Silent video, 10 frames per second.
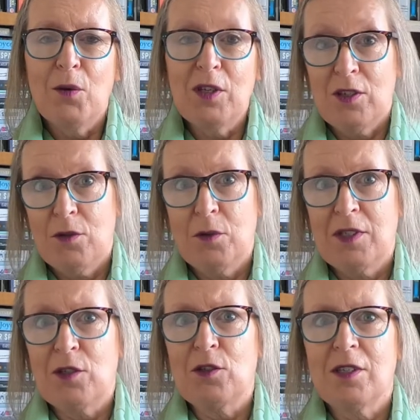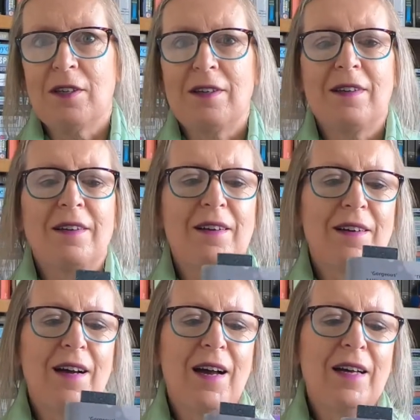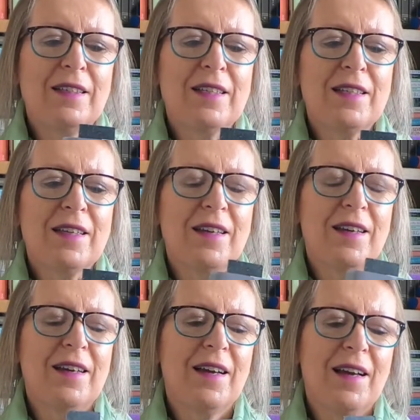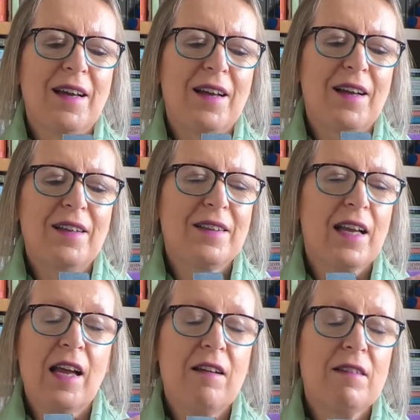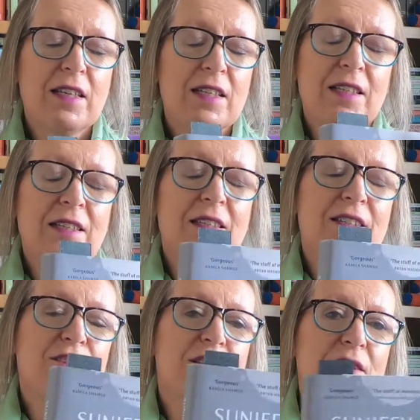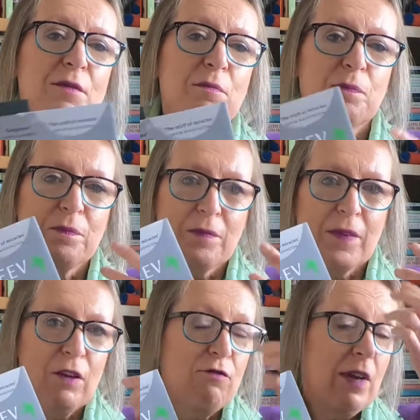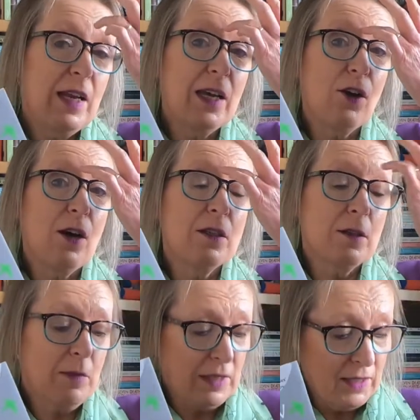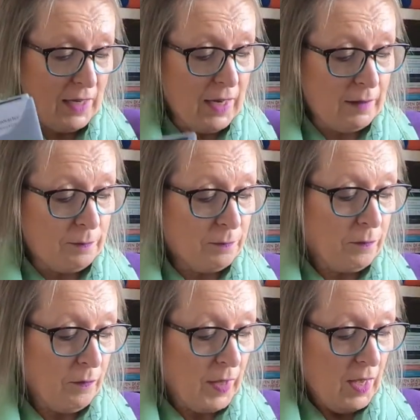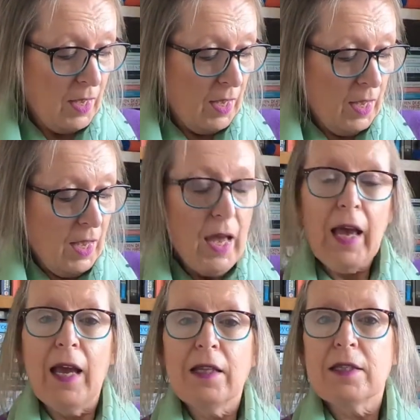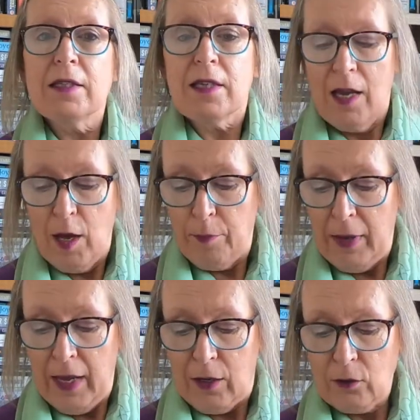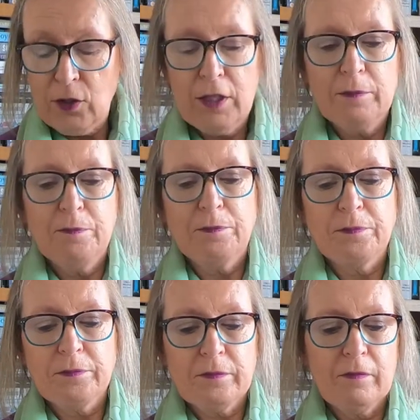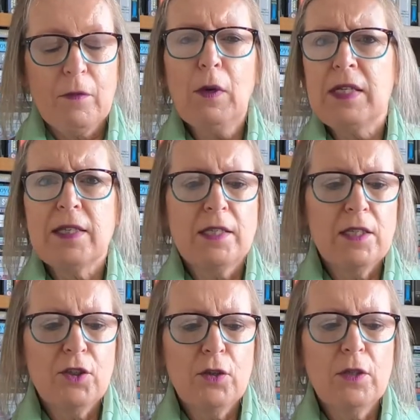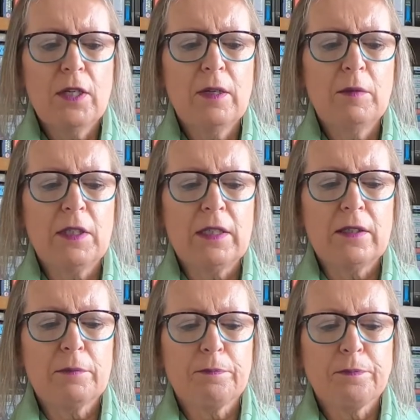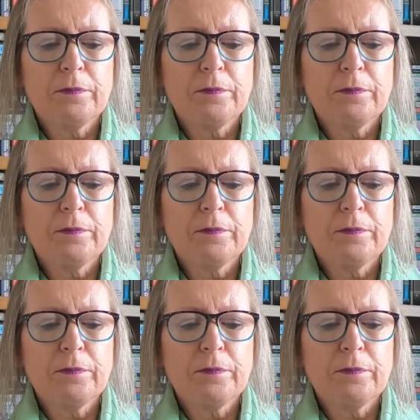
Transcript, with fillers: which is always a good sign. And the characters just really got under my skin. It's about, well, it's set in two timelines.